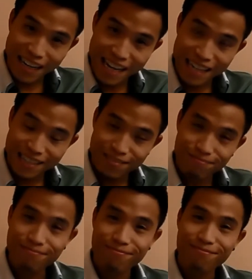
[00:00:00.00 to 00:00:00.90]
our link
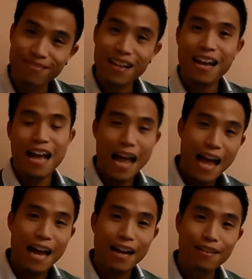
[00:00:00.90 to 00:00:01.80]

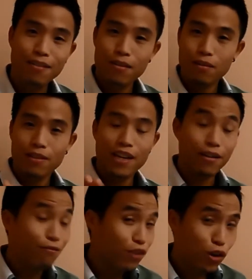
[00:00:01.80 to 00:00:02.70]
and
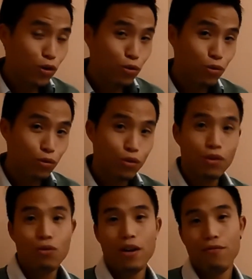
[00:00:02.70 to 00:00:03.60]
take a view,
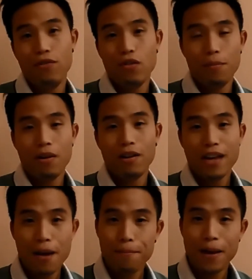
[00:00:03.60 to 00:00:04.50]
quick view about our
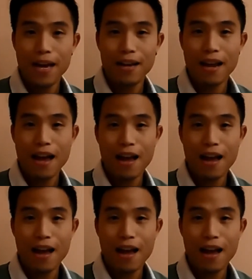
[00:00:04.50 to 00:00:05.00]
campaign.